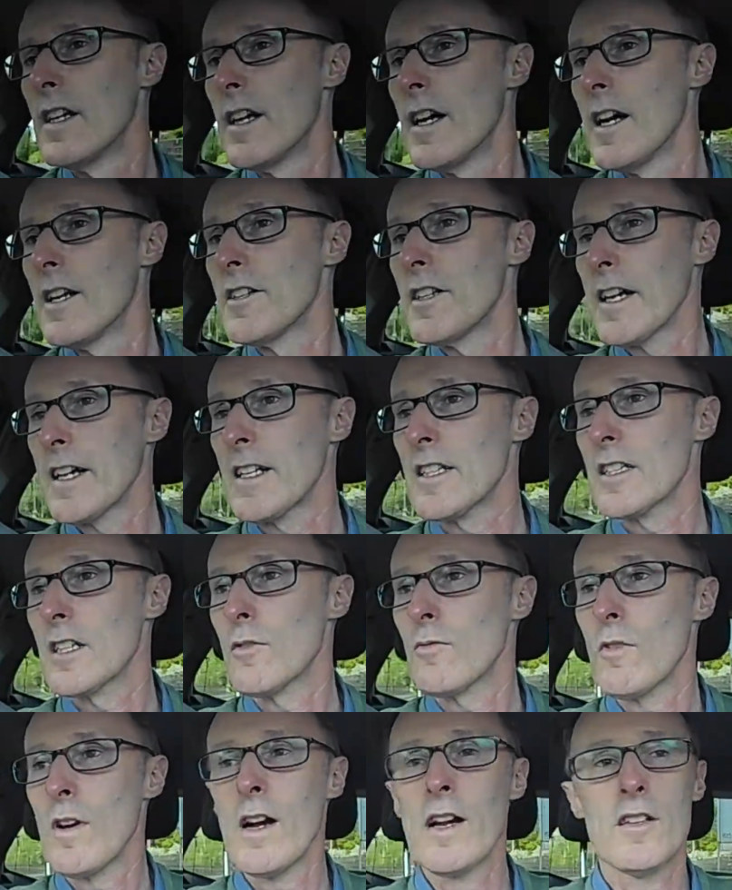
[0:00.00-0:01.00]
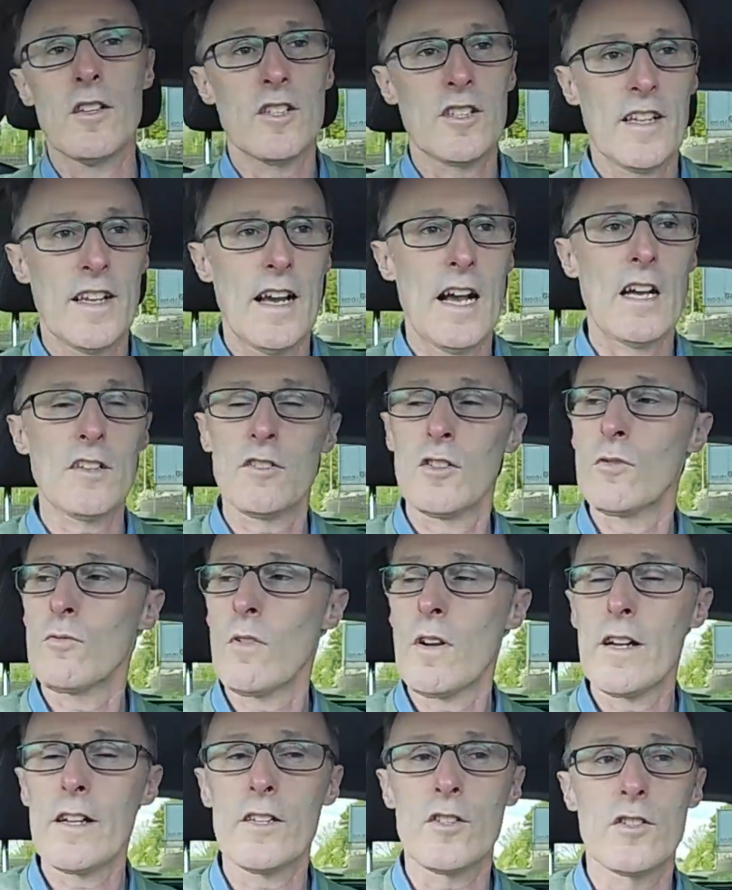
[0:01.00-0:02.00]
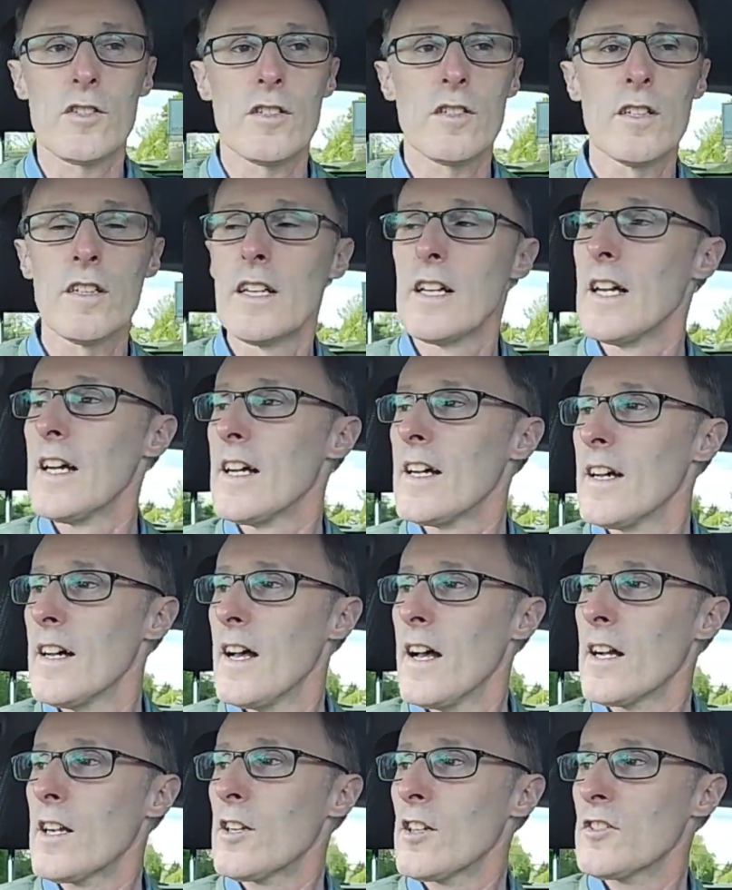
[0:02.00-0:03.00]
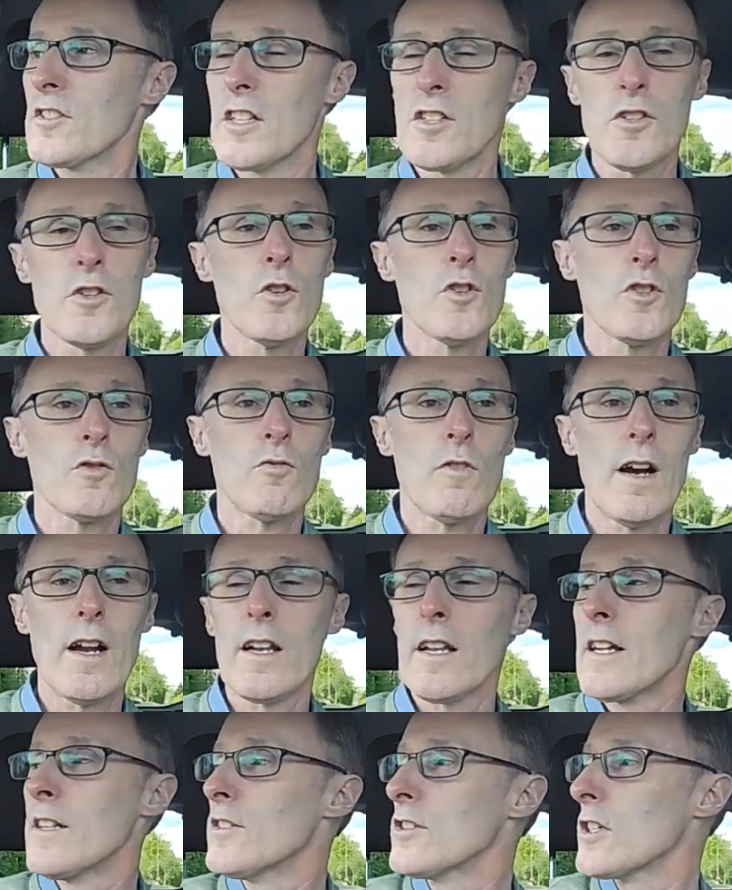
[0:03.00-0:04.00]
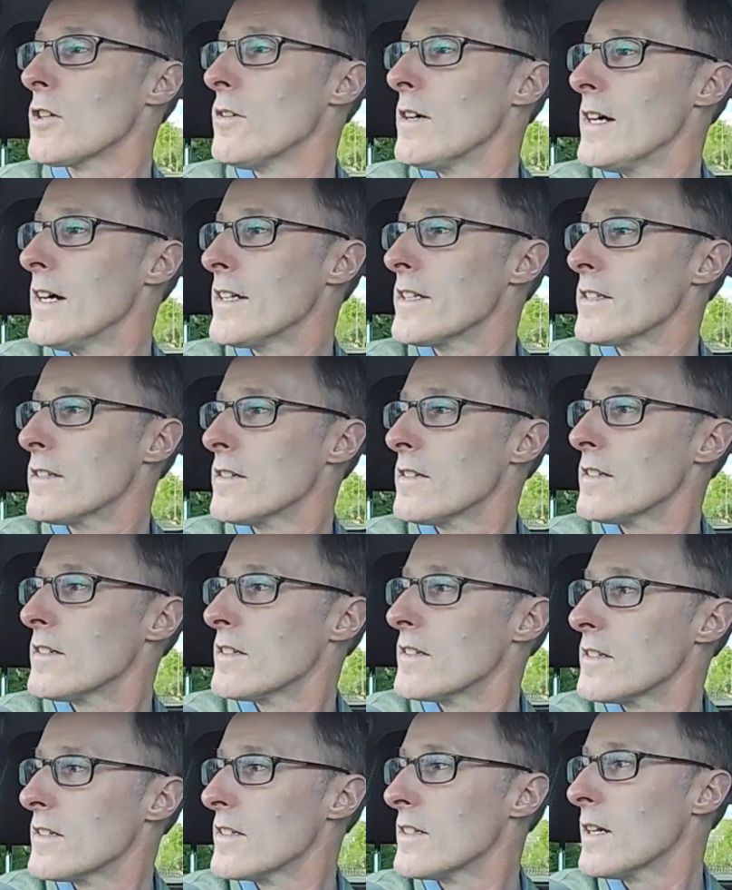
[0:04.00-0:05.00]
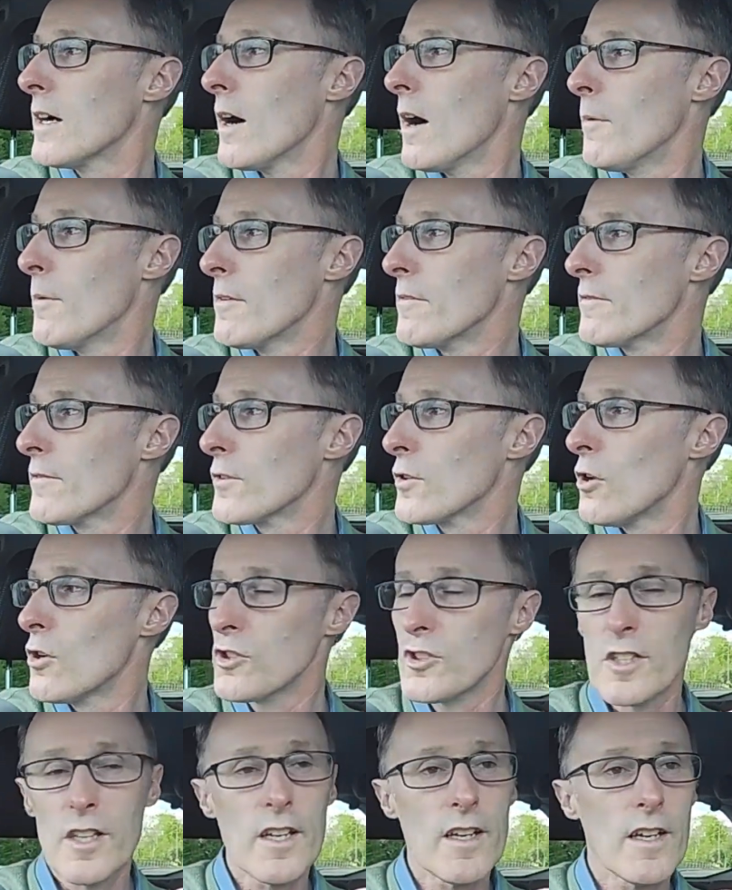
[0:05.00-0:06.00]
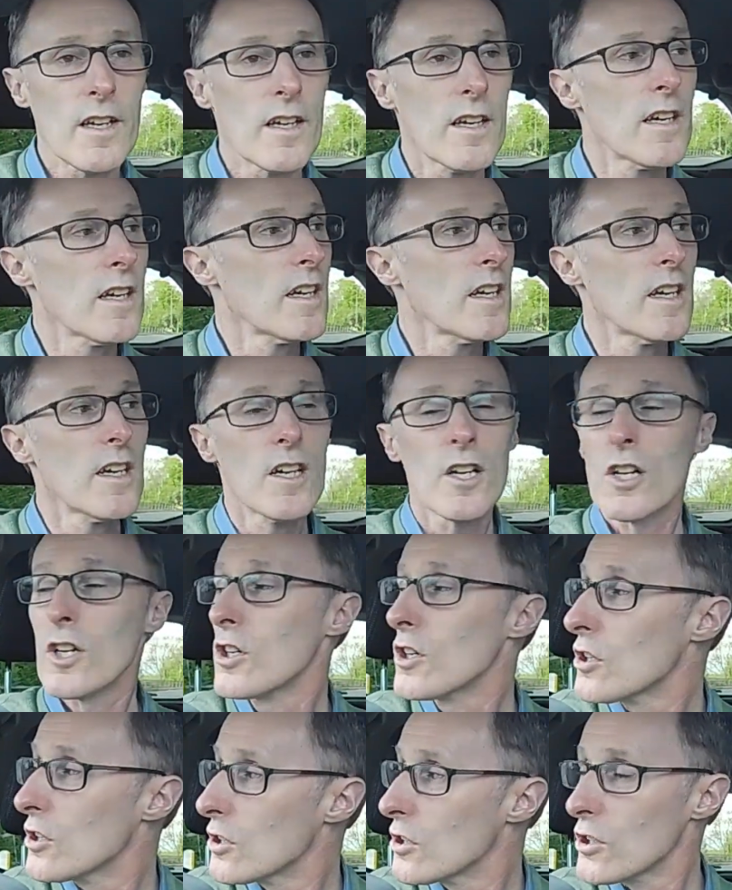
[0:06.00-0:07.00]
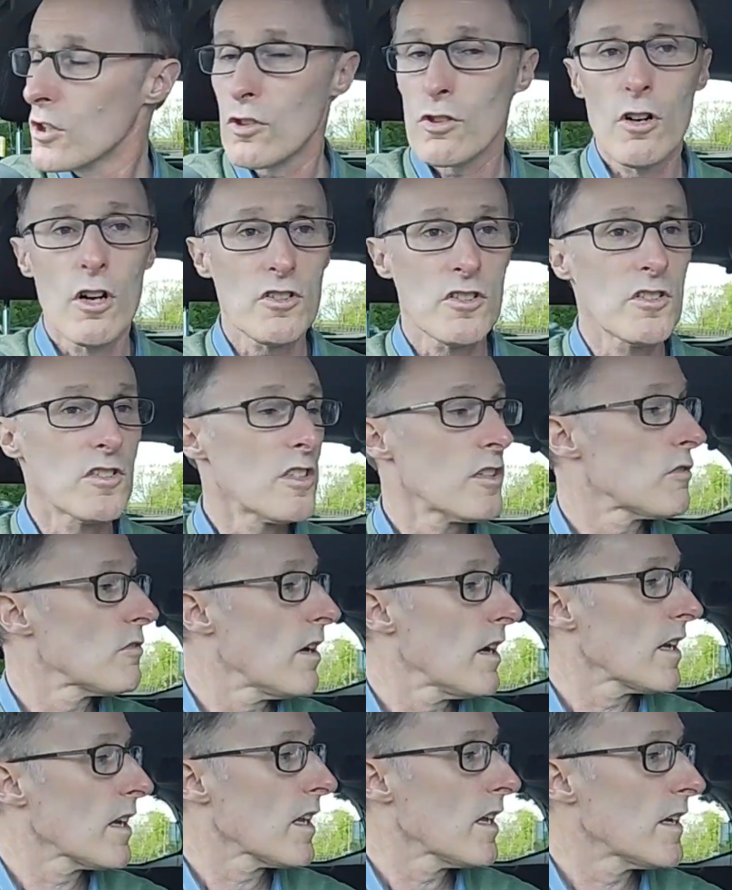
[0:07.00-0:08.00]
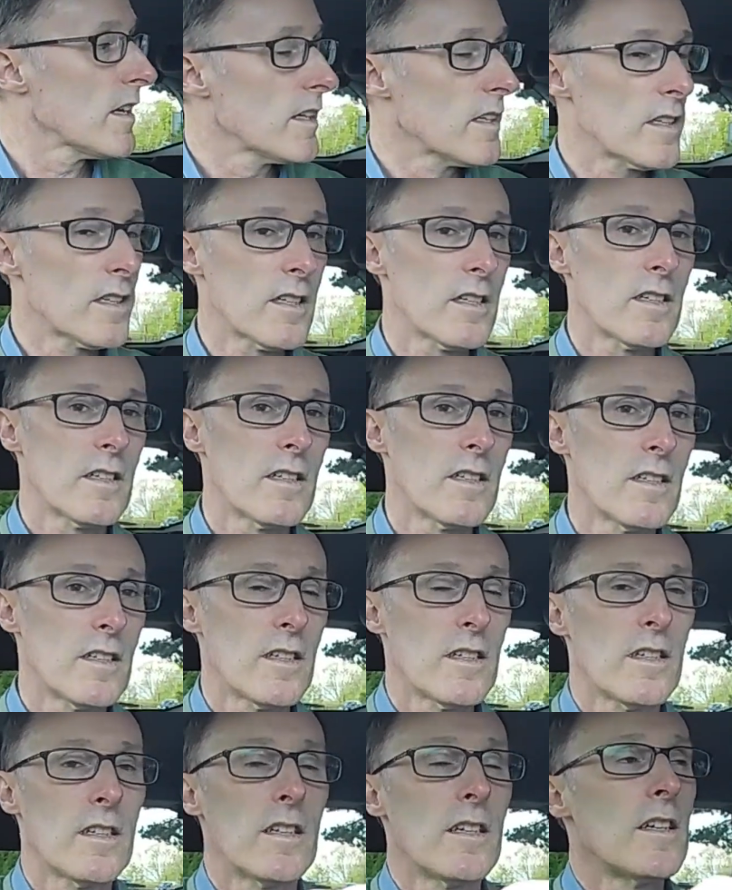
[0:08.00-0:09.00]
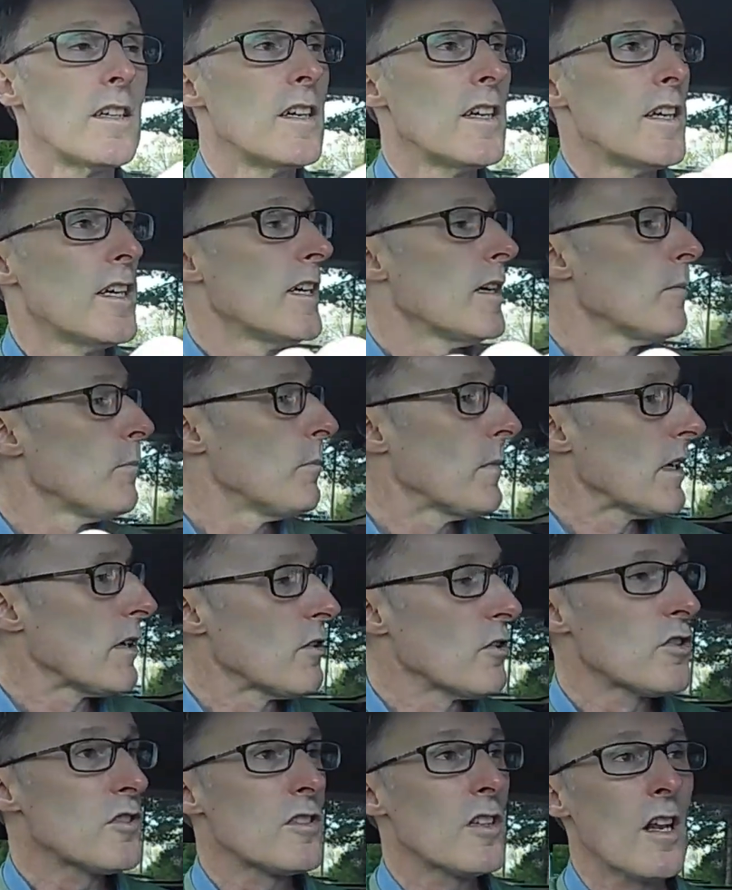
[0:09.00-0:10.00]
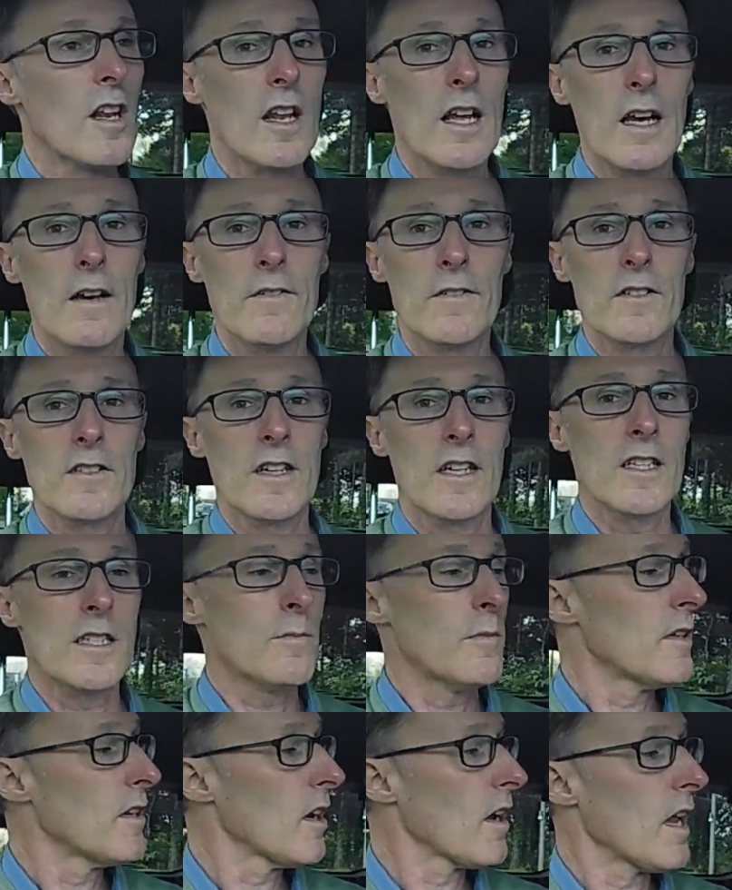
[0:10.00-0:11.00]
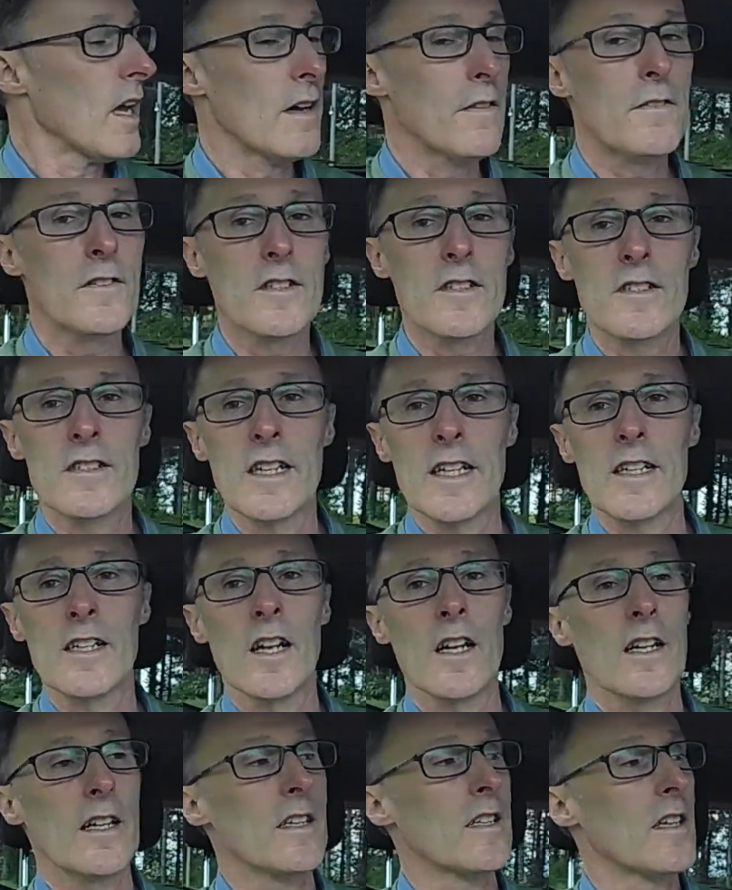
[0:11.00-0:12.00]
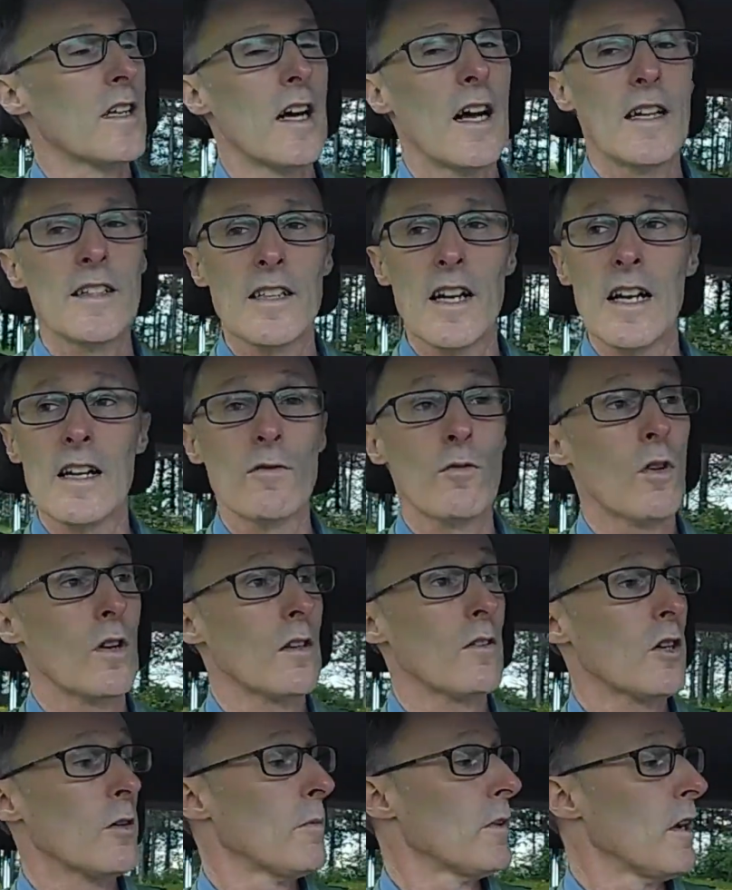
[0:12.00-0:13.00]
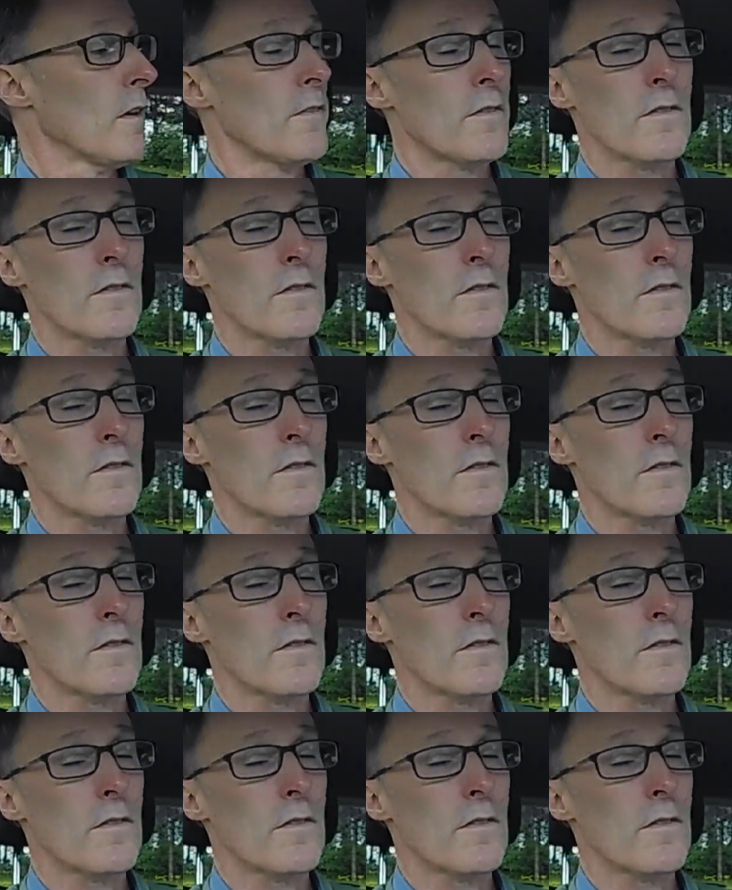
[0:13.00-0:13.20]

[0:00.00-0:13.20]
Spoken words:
Checking to the right, there's cars on the right. And because it said use the right lane to go ahead, I'm in first gear, crossing to the right lane, mirrors to the left, centre mirror left, signalling, telling everyone I'm coming off.